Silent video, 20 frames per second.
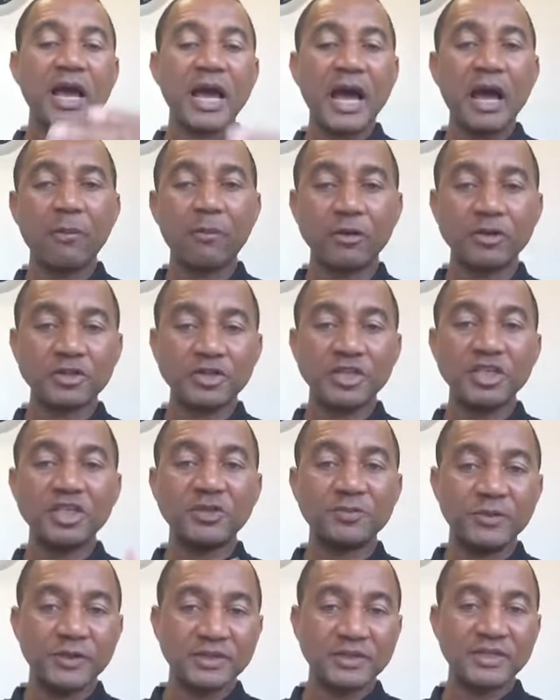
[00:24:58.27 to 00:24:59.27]
how much
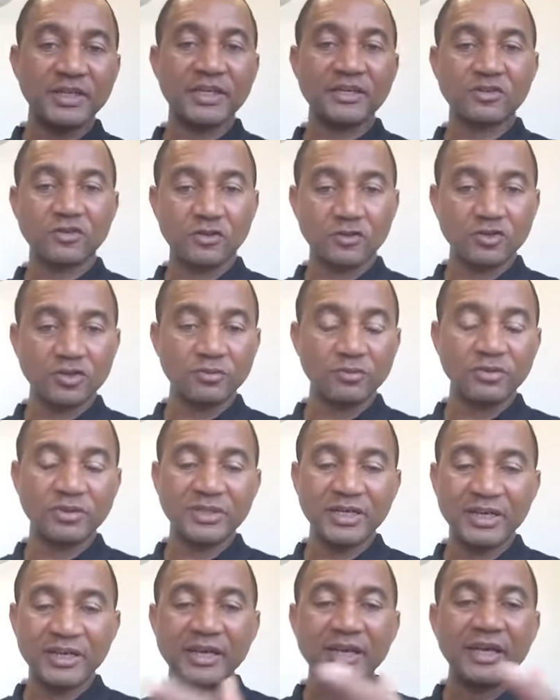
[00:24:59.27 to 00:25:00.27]
each person has
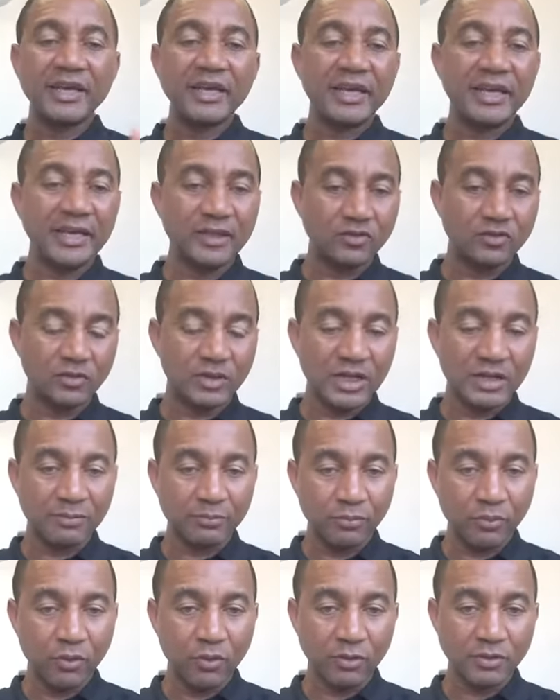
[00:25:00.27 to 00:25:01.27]
contributed into that
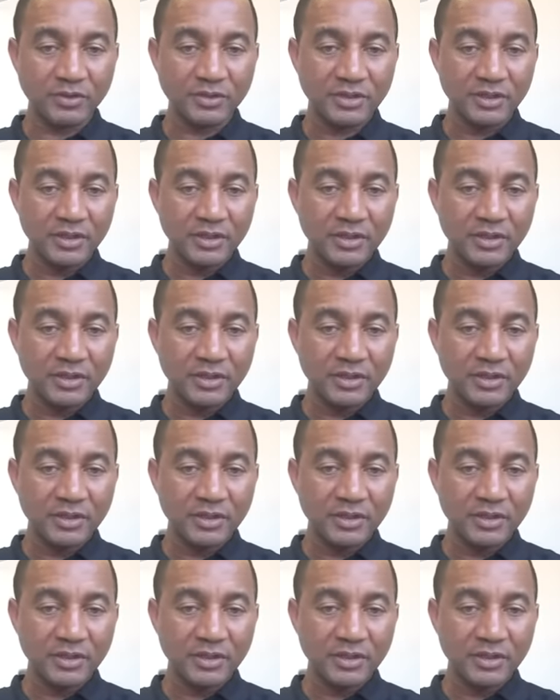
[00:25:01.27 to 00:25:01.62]
pot.